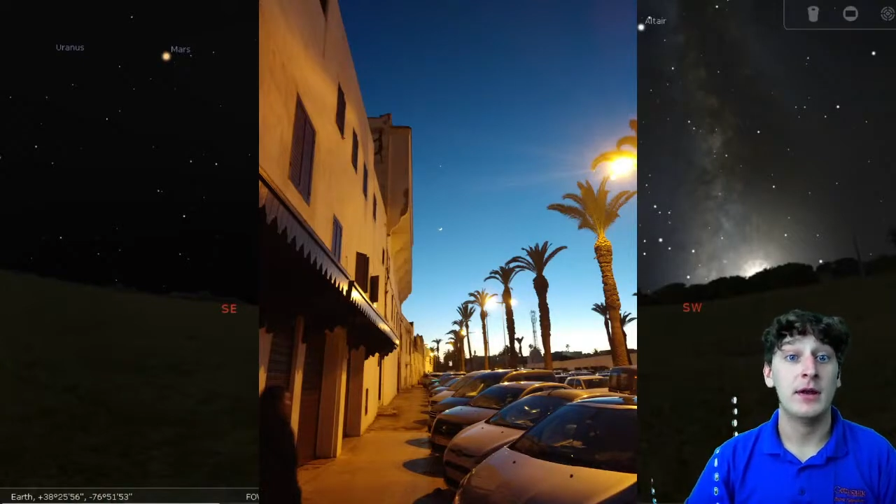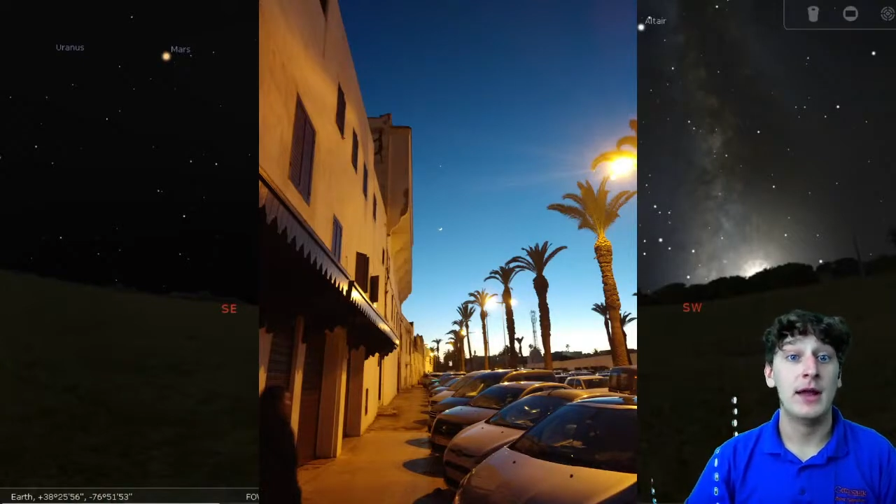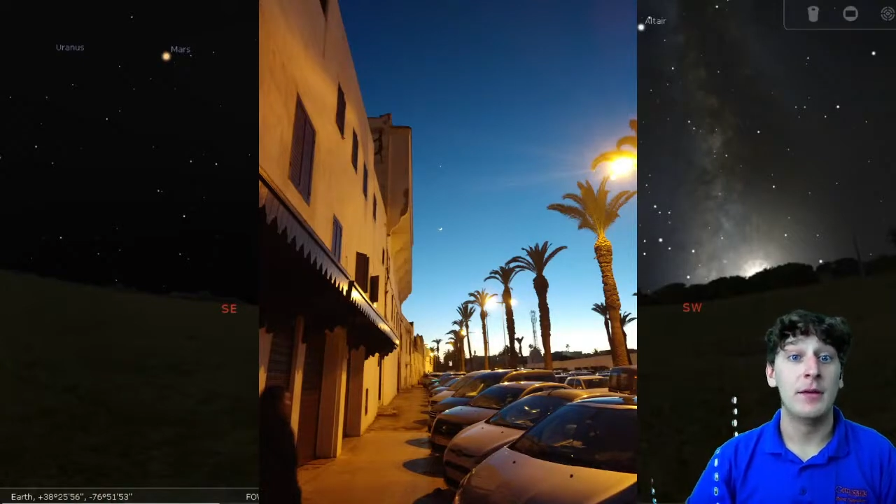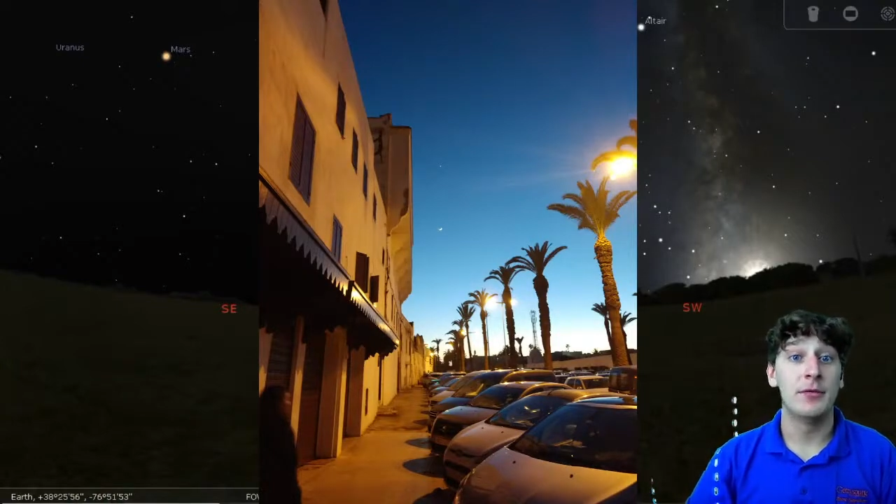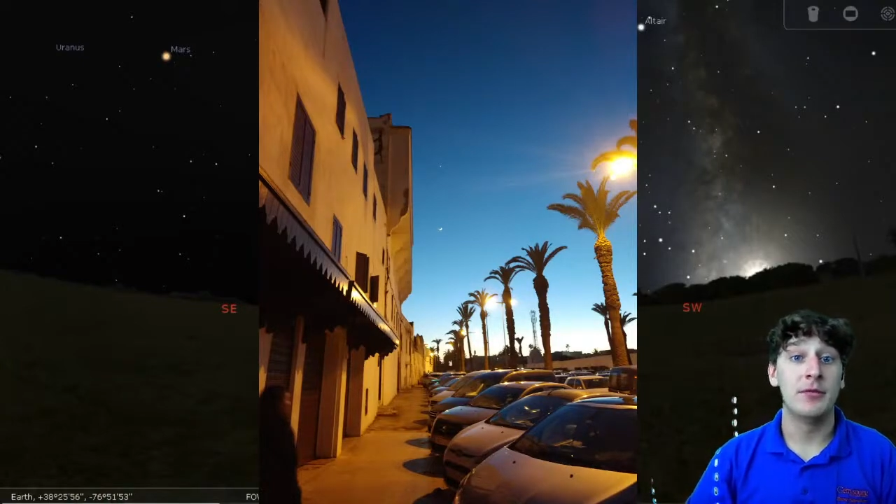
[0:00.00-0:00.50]

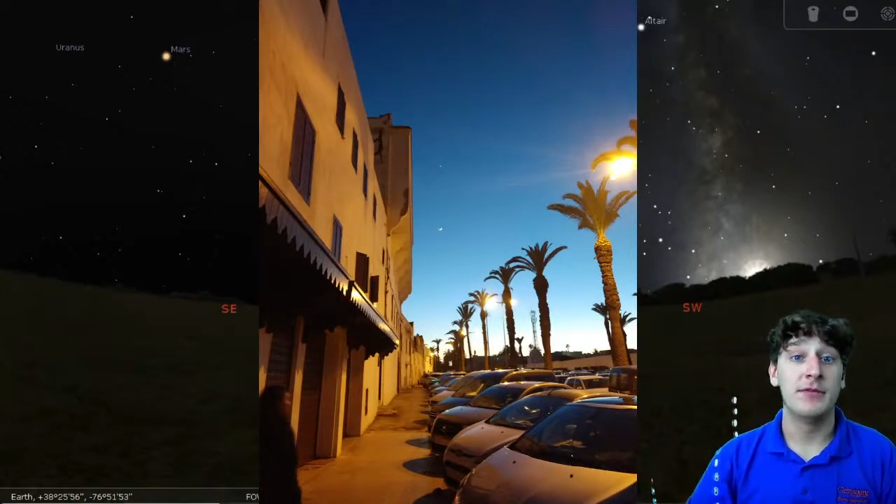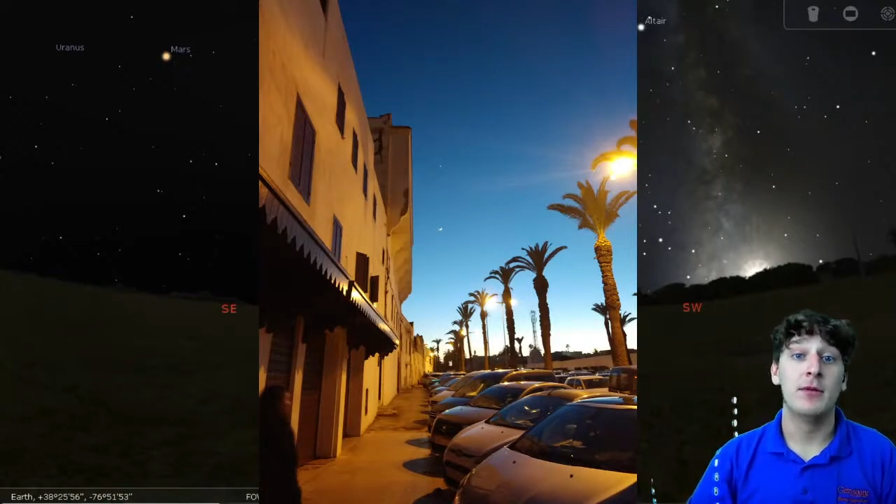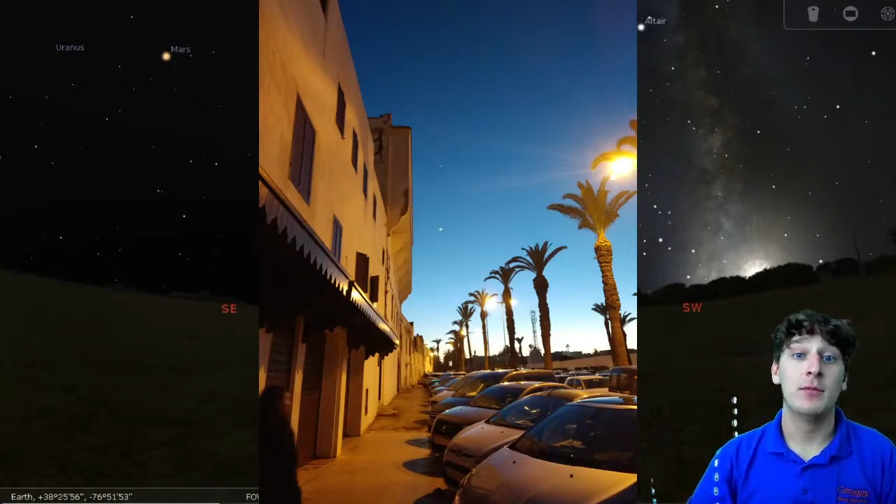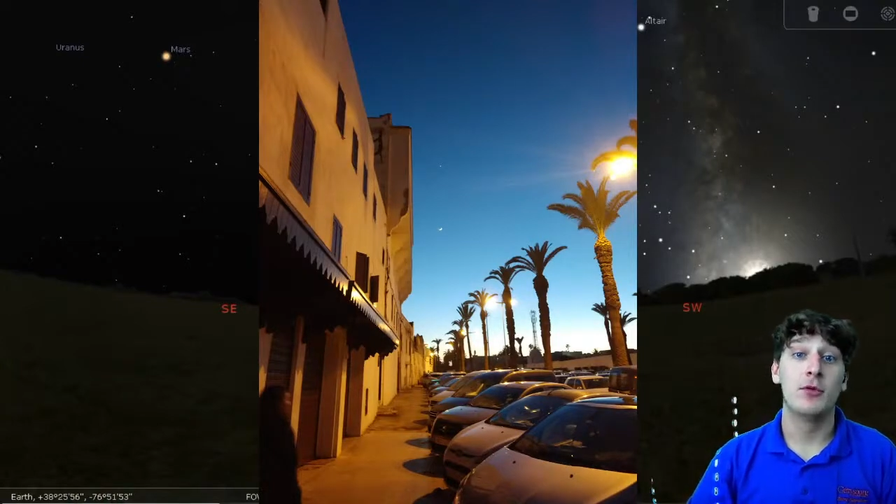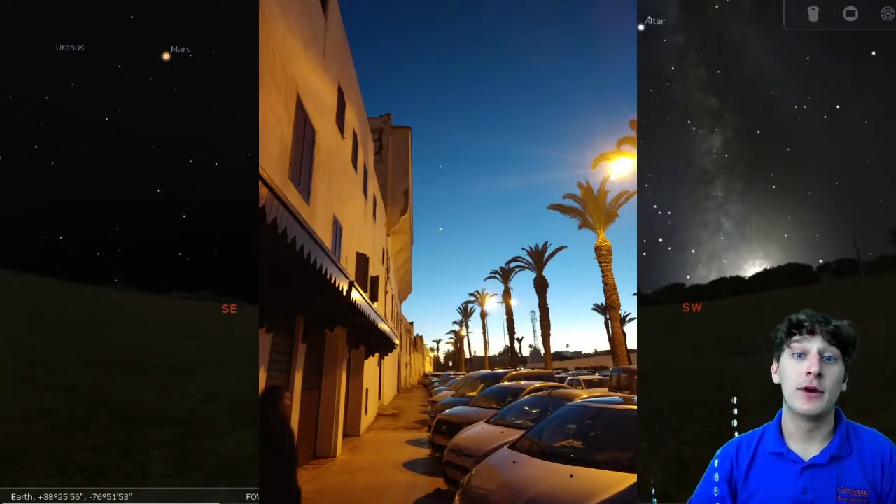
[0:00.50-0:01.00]
helped me
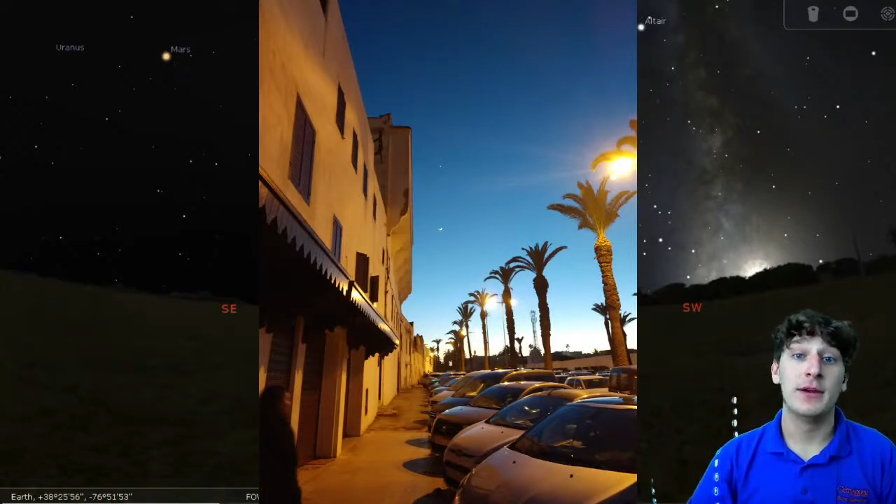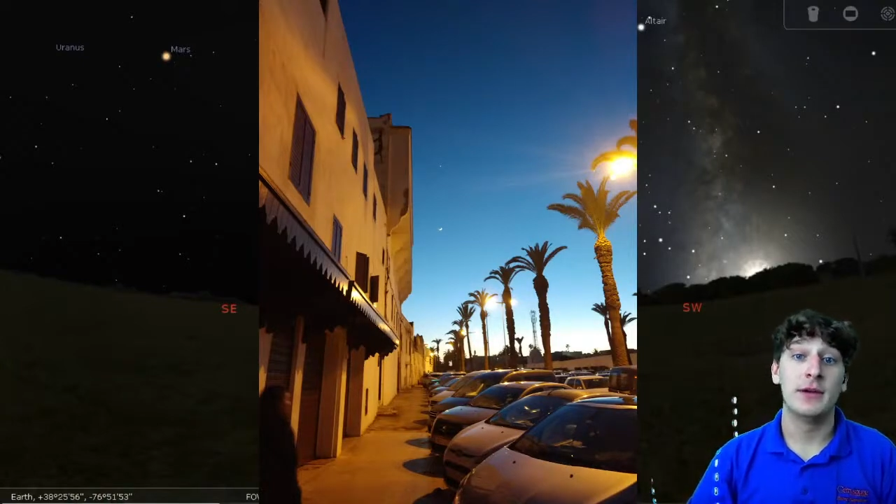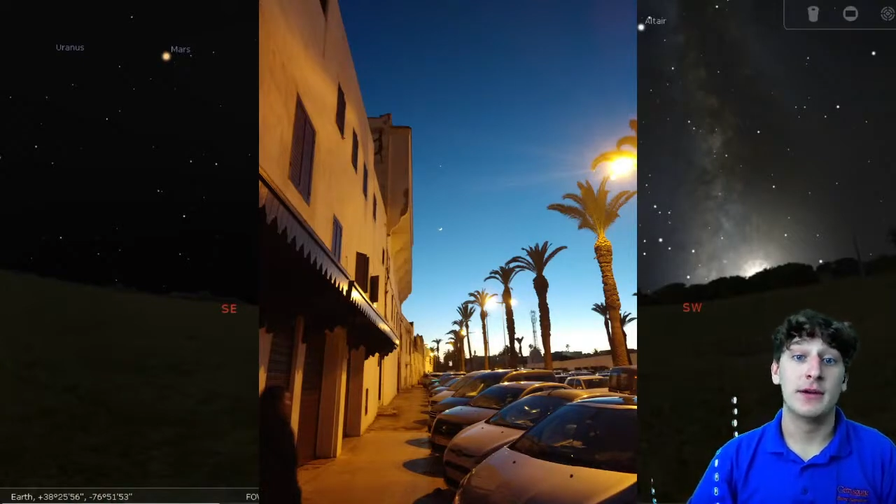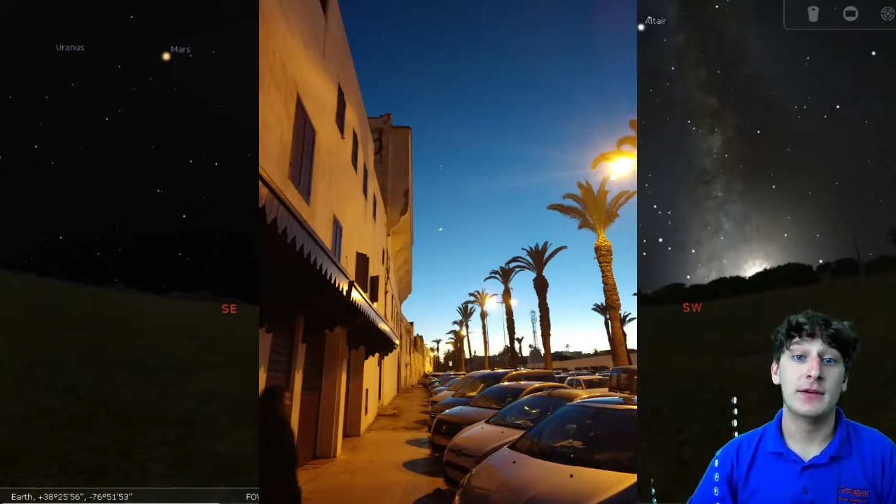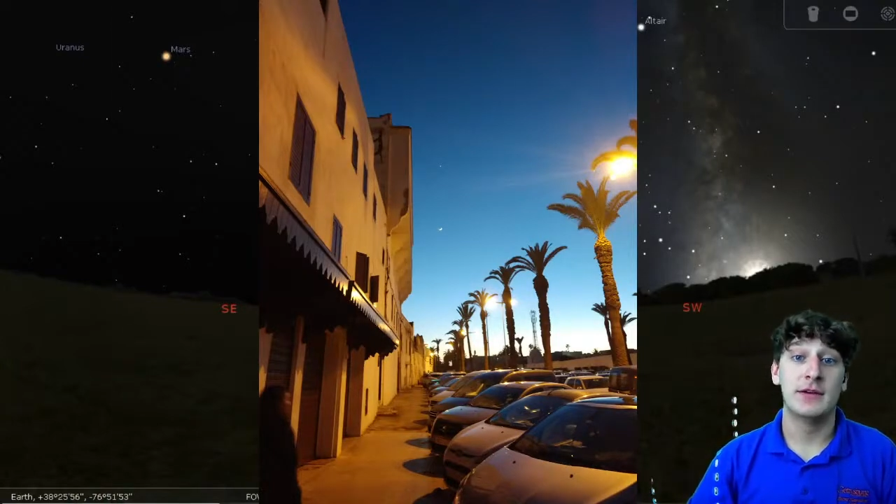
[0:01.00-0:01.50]
feel more
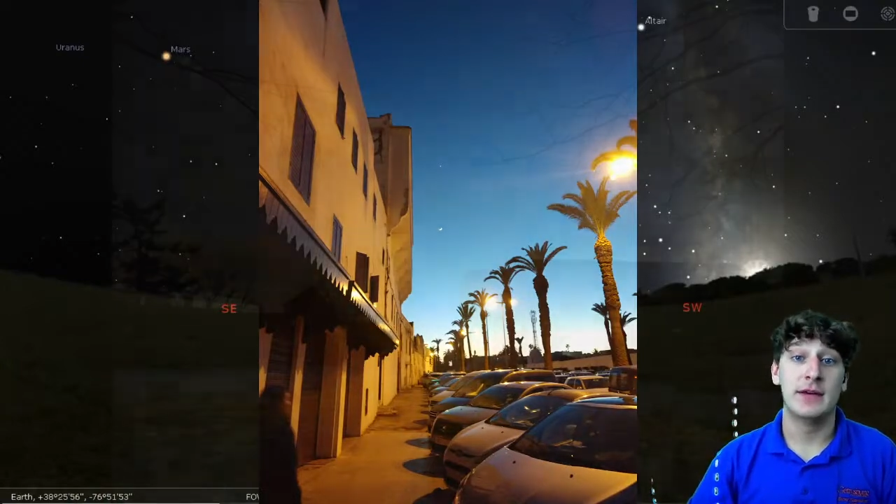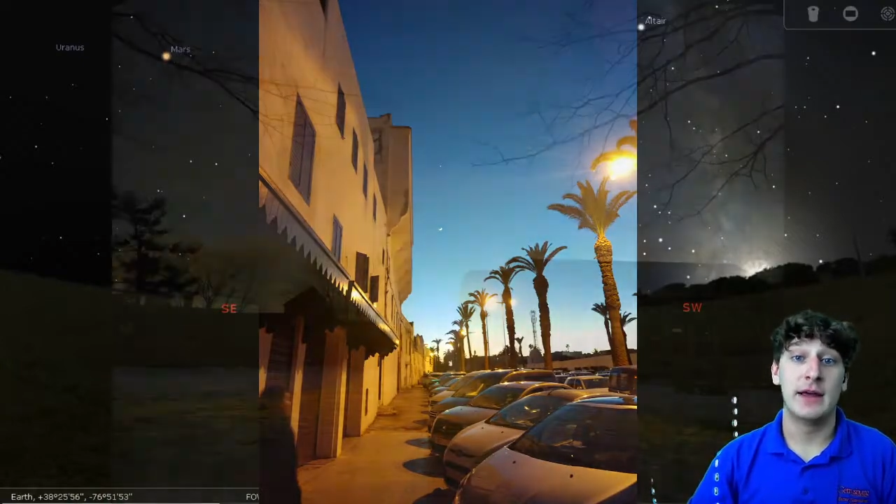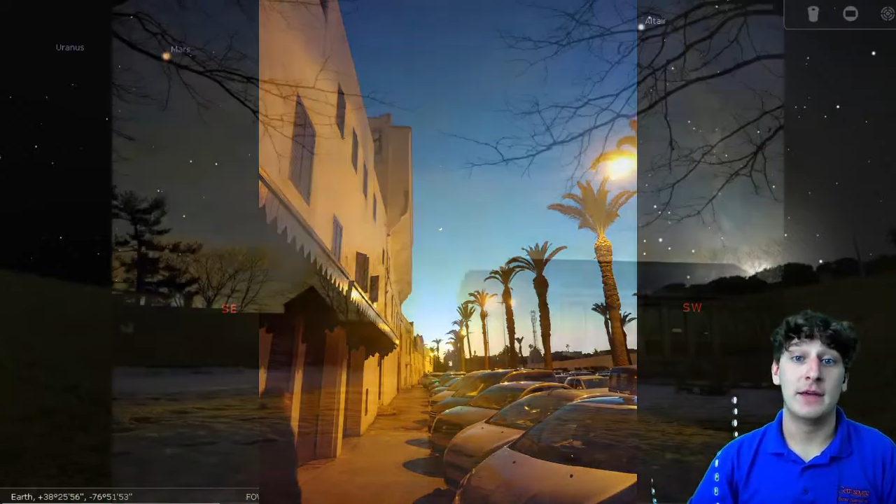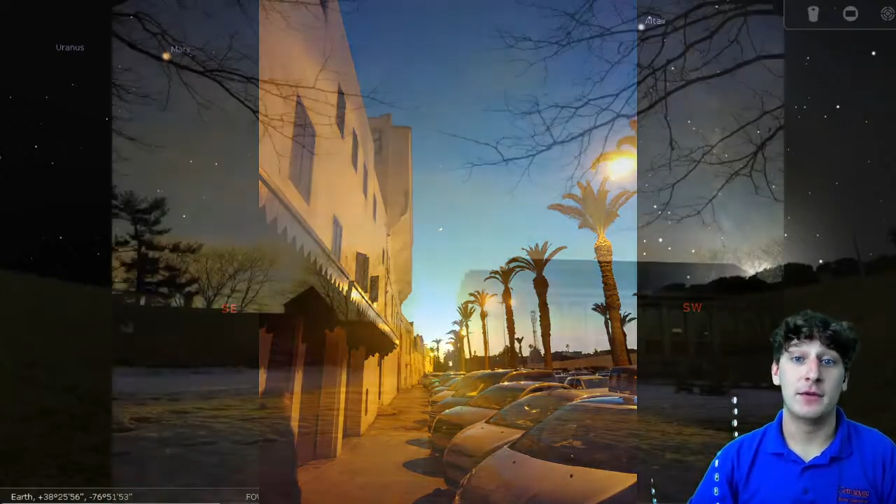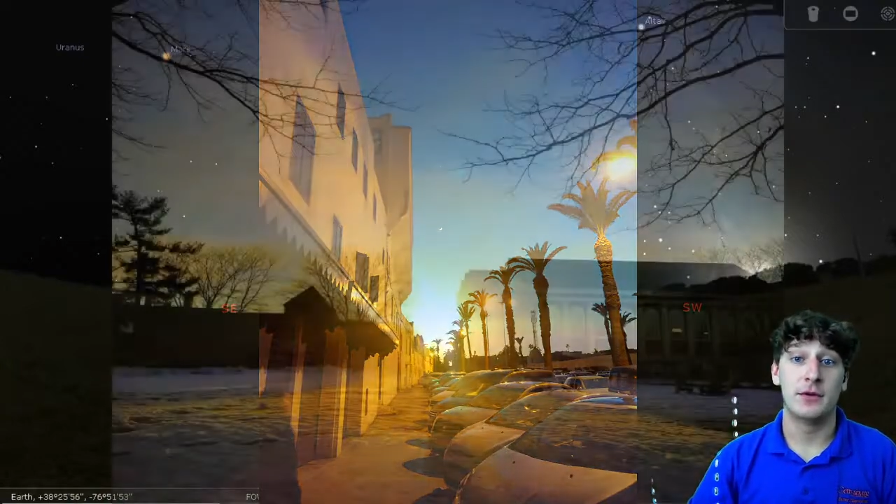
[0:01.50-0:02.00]
connected to
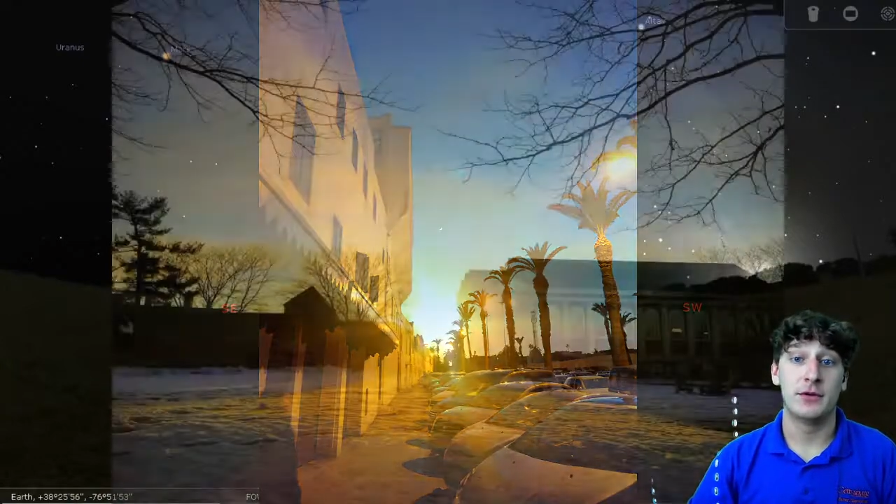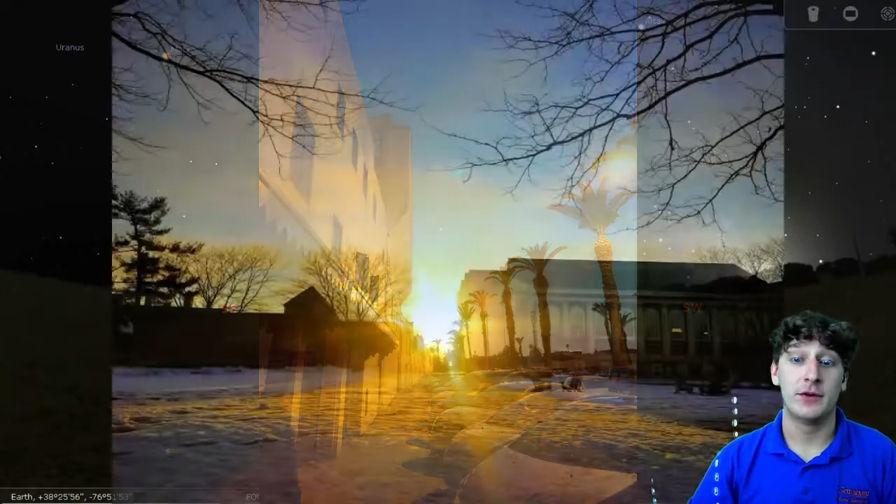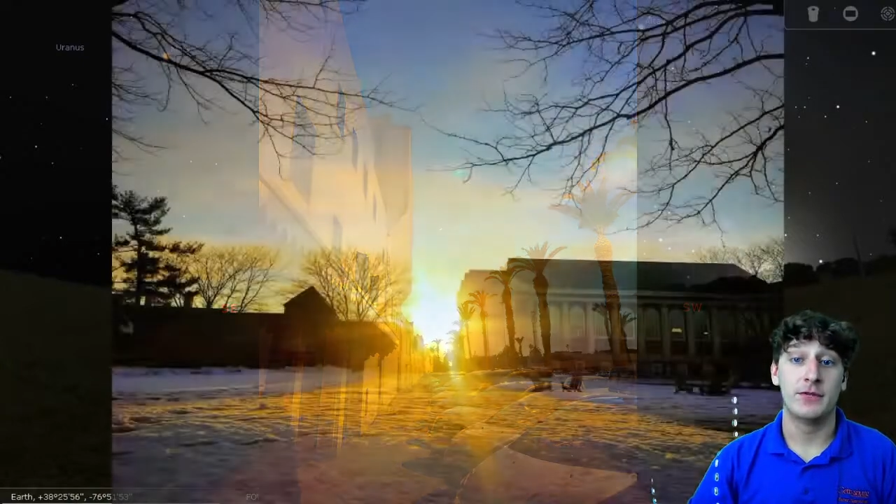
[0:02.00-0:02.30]
Gettysburg, even